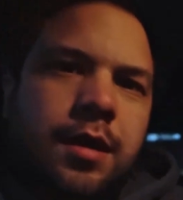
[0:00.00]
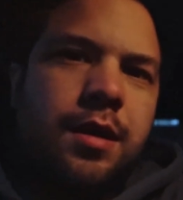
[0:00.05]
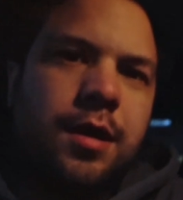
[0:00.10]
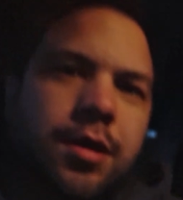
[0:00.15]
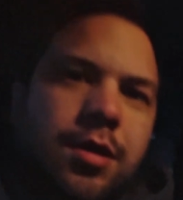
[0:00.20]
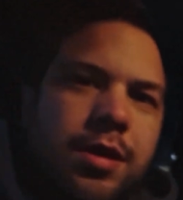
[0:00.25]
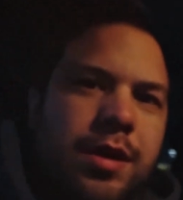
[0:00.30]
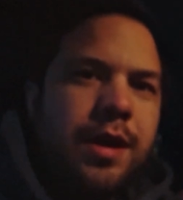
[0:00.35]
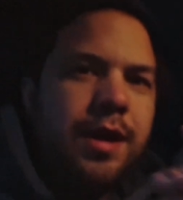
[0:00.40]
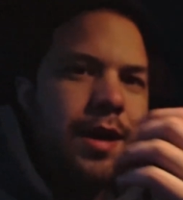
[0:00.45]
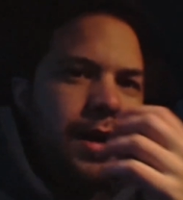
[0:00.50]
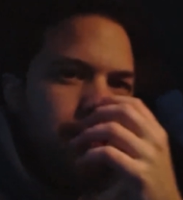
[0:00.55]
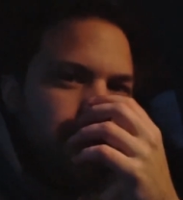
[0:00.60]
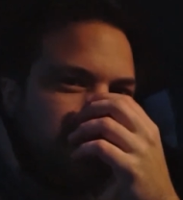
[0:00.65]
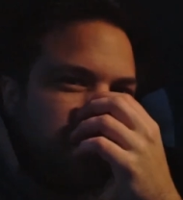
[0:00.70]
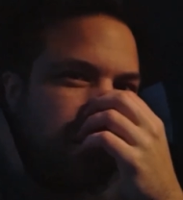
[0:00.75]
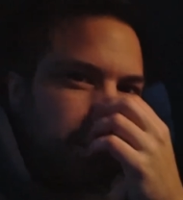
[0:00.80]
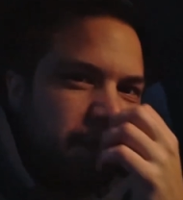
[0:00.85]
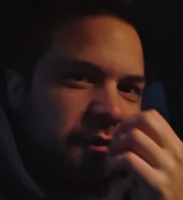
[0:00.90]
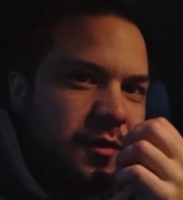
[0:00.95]
Okay, our
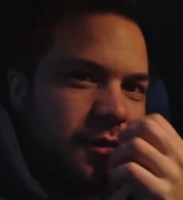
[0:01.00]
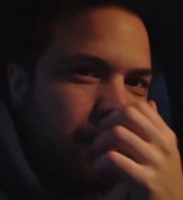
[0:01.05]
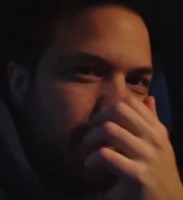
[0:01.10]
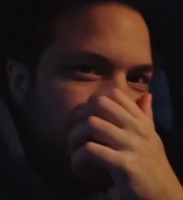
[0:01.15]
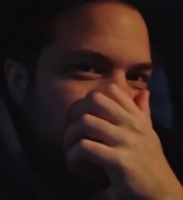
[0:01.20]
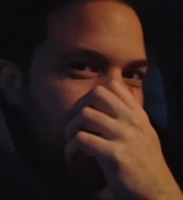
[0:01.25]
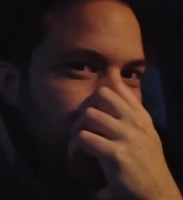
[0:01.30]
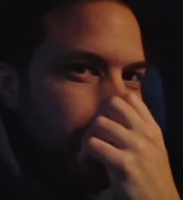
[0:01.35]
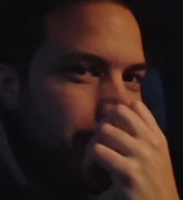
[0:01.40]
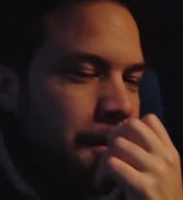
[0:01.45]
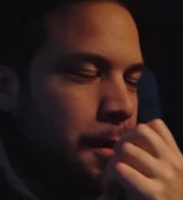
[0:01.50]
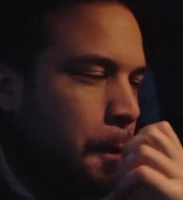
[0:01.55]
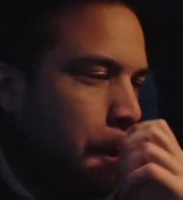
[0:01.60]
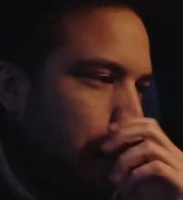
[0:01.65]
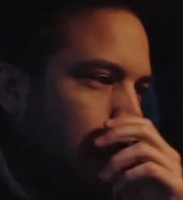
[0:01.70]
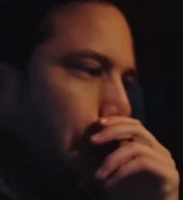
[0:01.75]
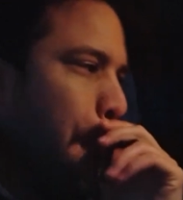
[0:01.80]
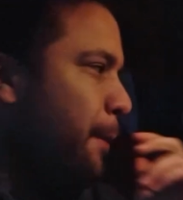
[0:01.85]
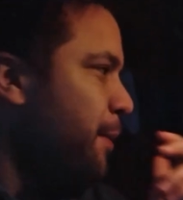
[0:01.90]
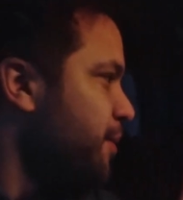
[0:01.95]
trip for the day
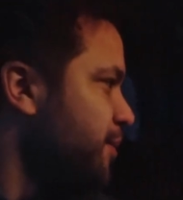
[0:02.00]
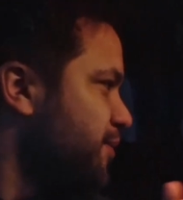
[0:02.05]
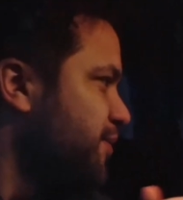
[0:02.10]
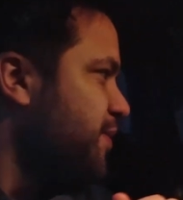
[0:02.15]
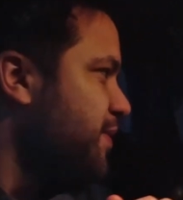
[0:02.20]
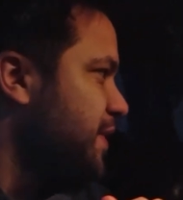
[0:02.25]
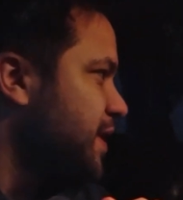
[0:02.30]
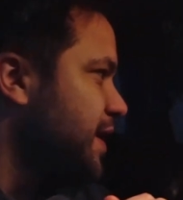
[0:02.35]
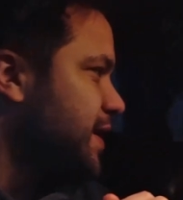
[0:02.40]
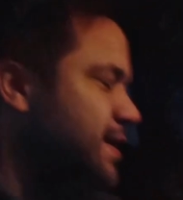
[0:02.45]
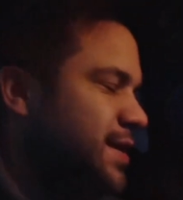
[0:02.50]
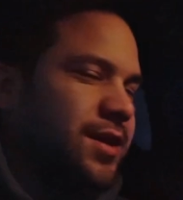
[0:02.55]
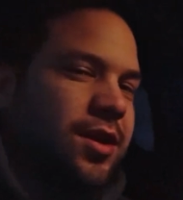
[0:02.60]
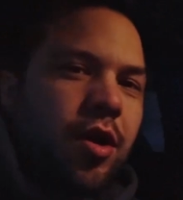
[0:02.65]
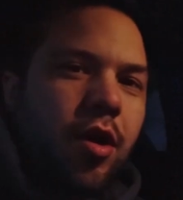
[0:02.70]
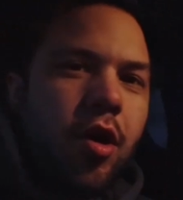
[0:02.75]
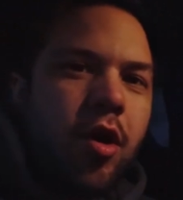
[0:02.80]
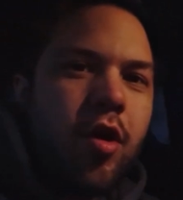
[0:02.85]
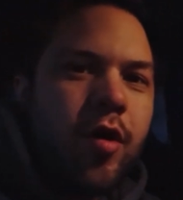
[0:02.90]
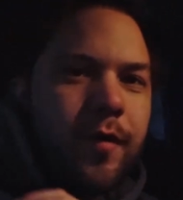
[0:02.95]
is
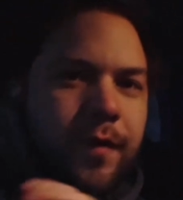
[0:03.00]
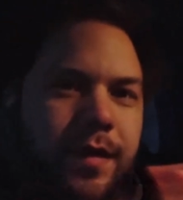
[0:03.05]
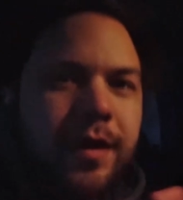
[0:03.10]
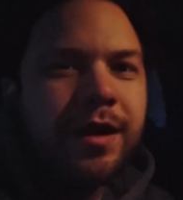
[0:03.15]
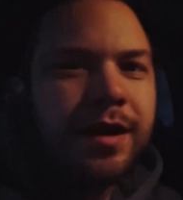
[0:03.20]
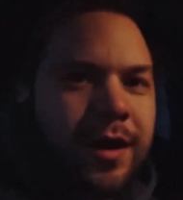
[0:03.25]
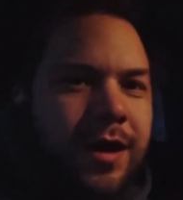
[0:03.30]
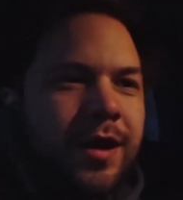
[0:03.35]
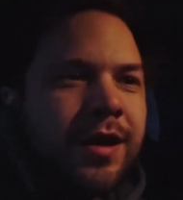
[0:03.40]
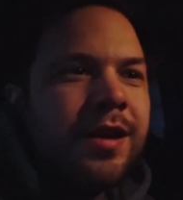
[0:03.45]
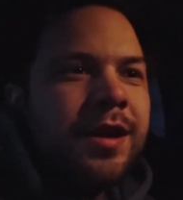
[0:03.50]
over.